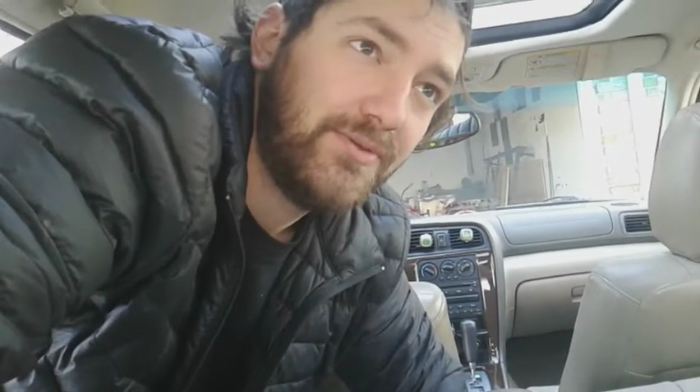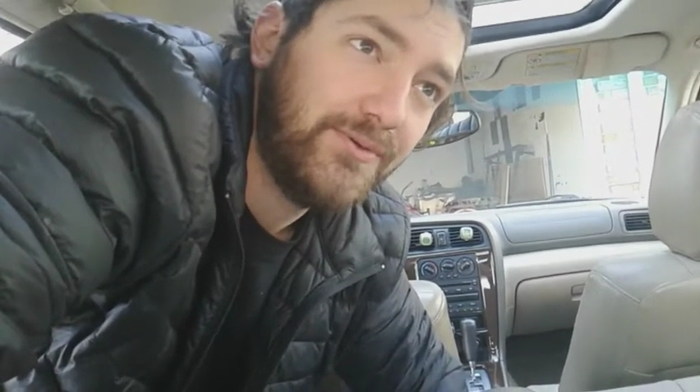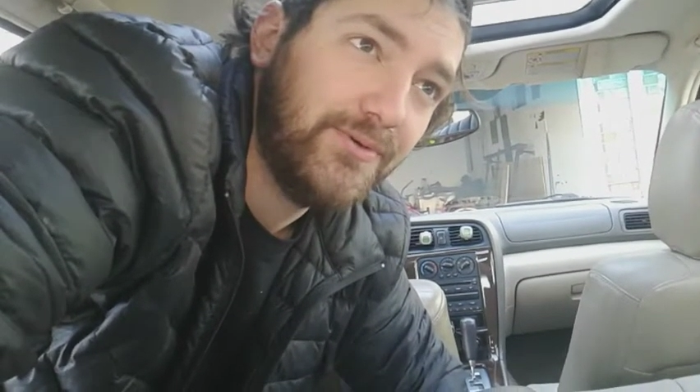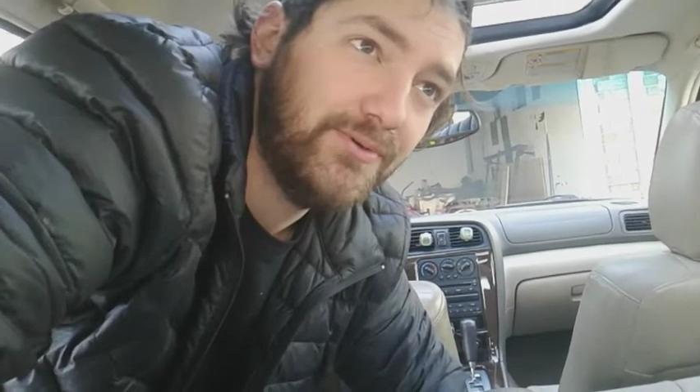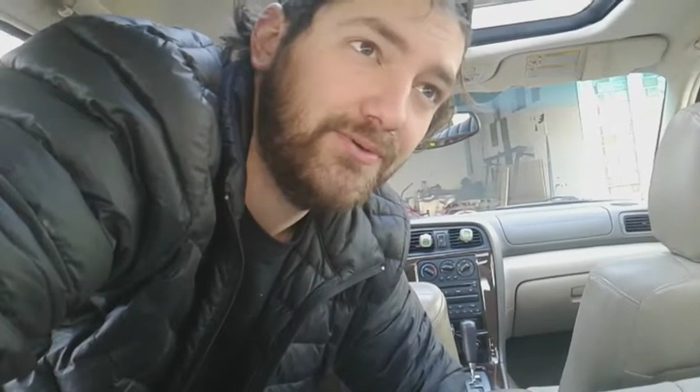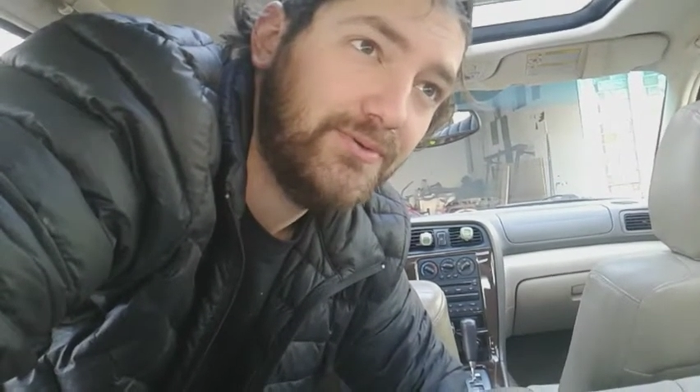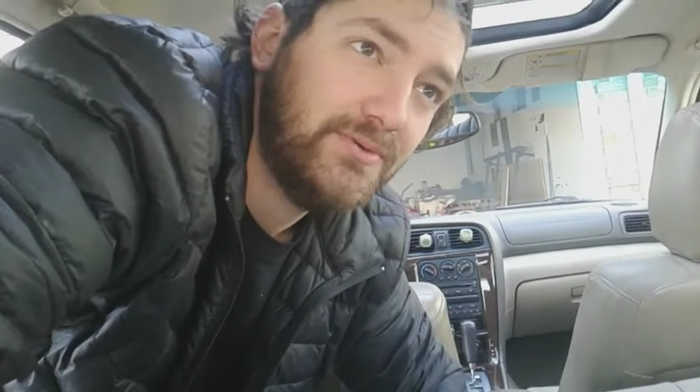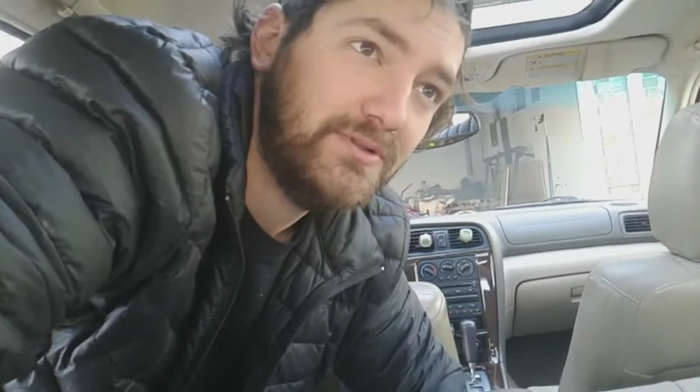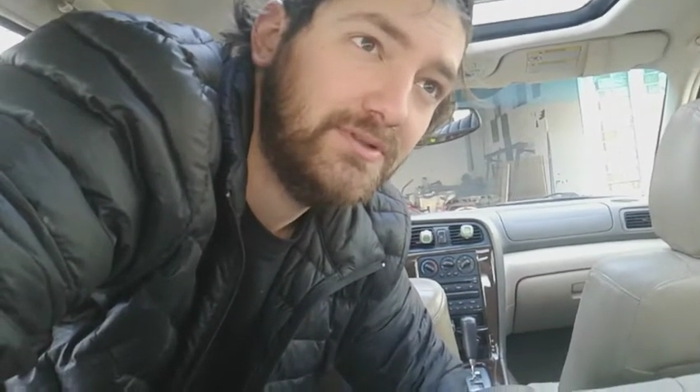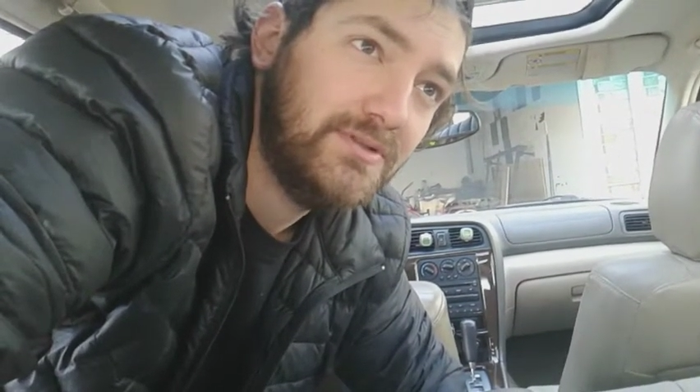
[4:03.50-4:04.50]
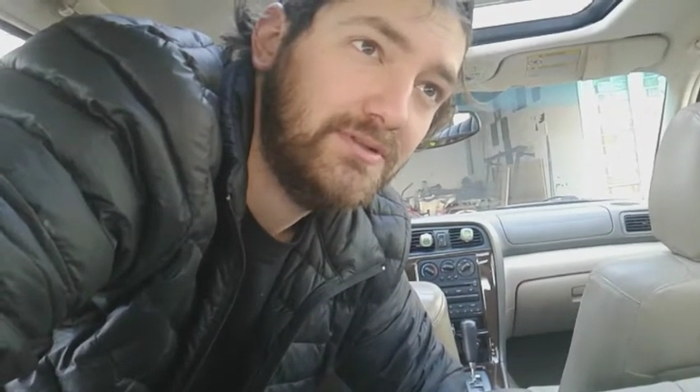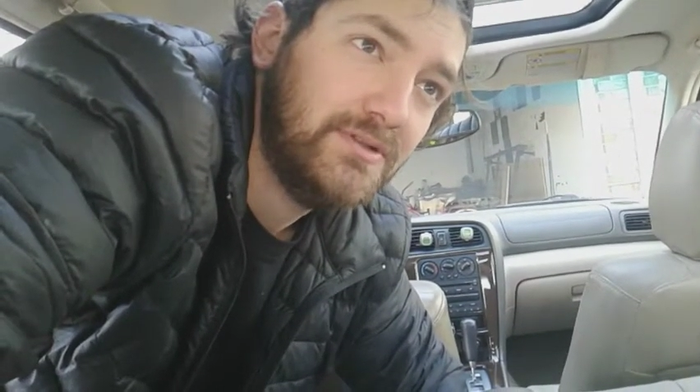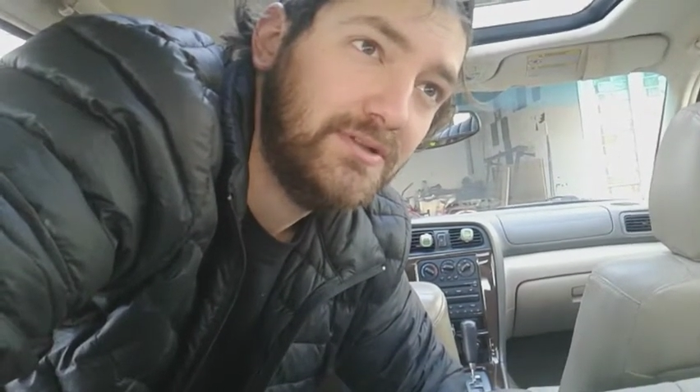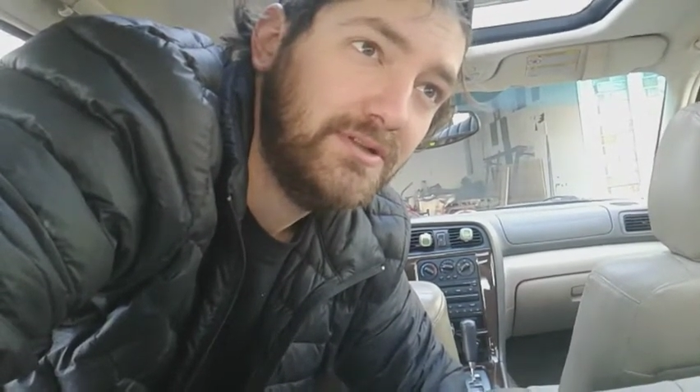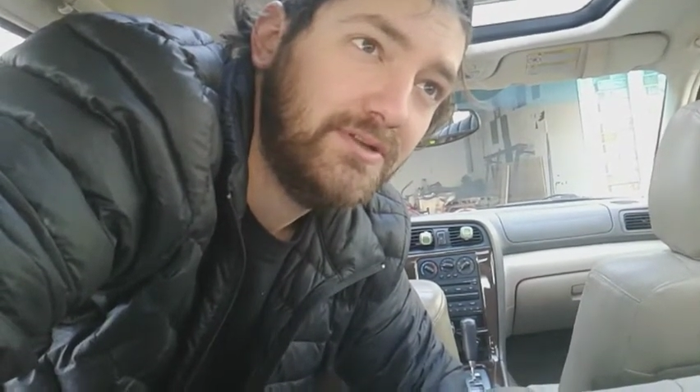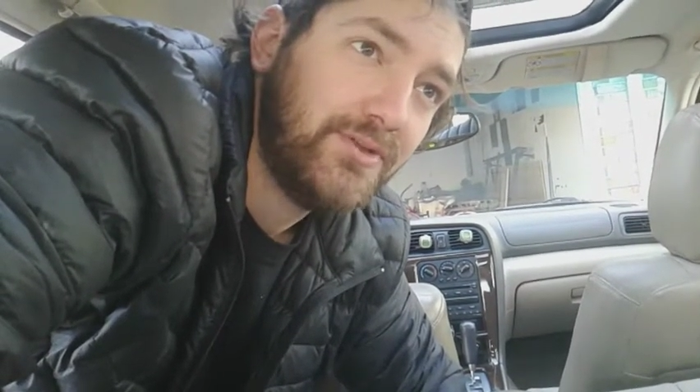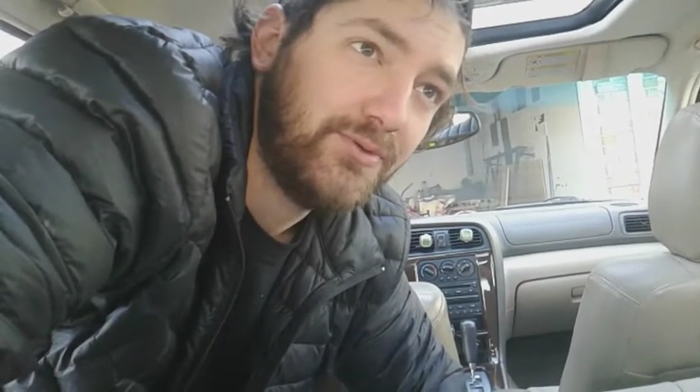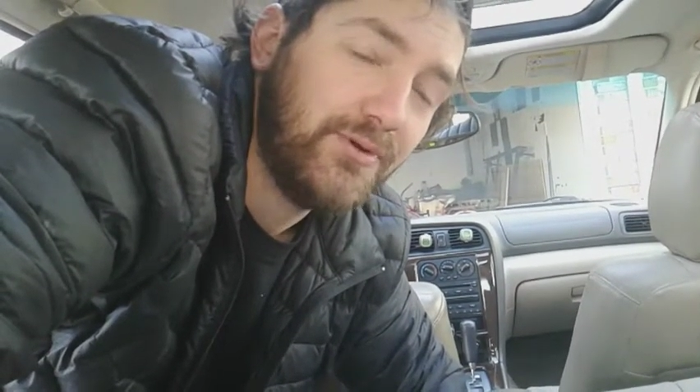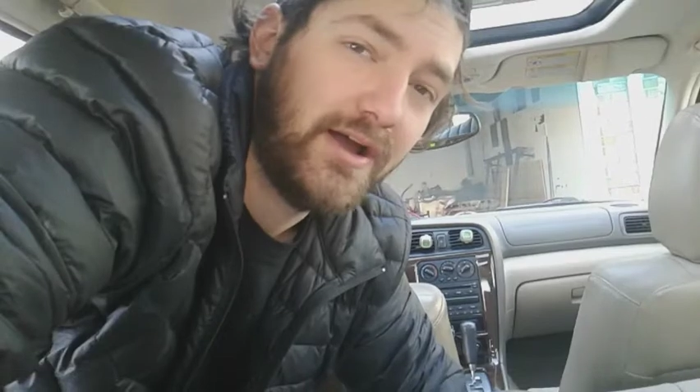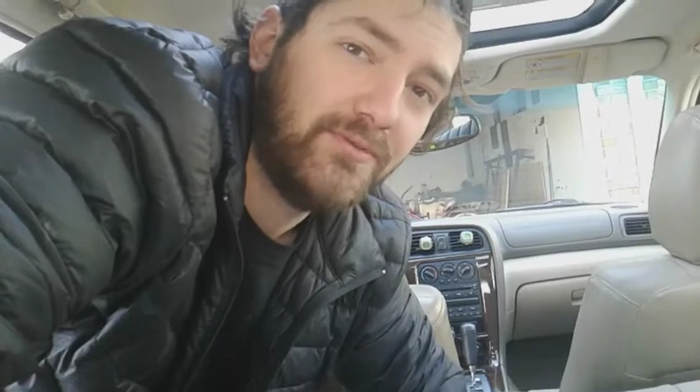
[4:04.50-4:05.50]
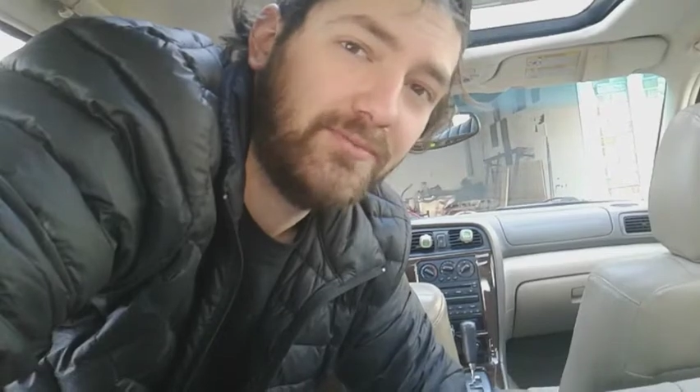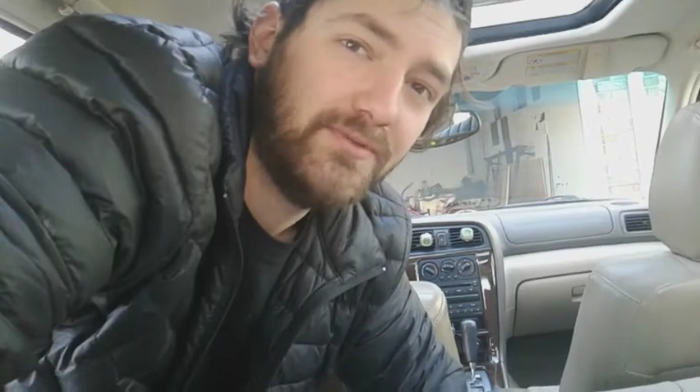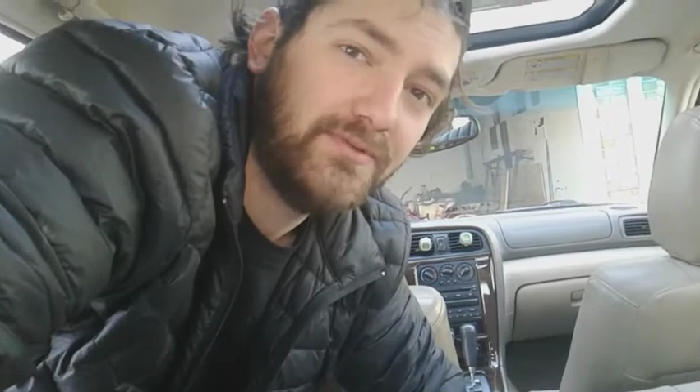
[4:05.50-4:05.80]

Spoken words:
throughout